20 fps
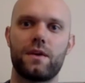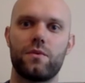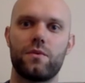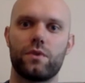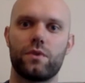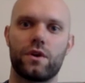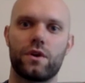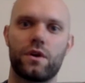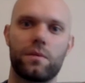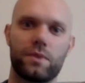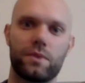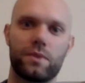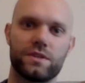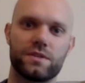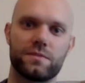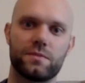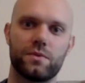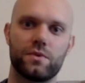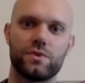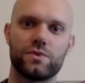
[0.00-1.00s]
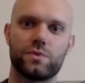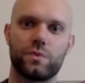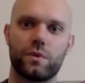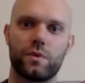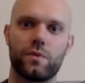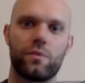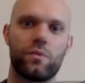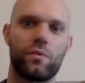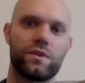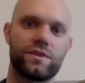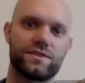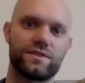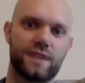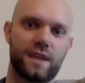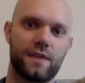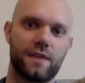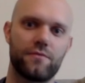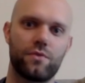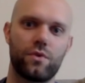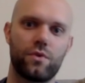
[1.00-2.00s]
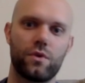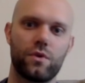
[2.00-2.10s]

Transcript: what are our principles, what do we want to stand for,